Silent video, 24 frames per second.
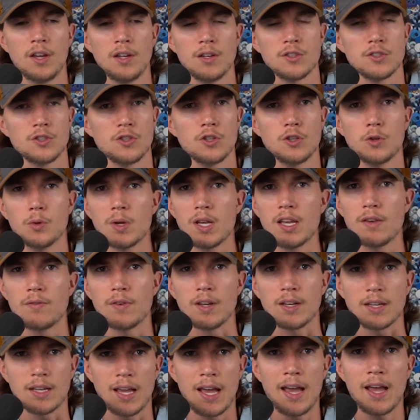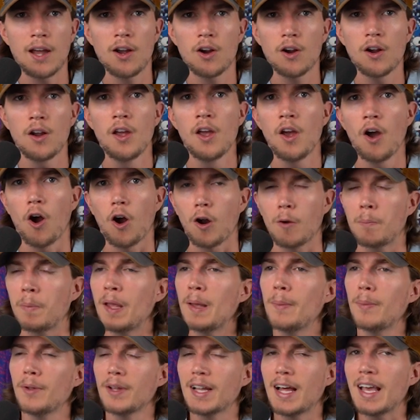Do you even care? Are
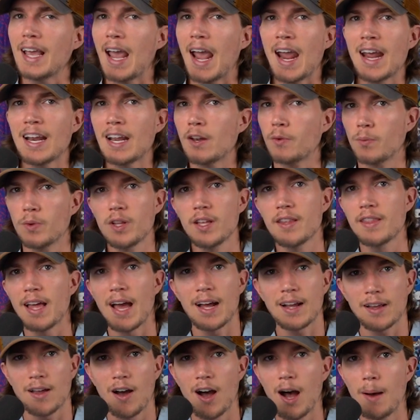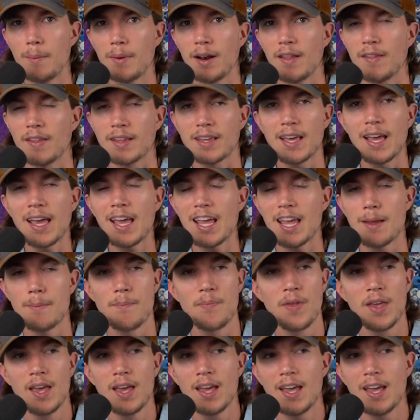people like Aydan really that common in the game?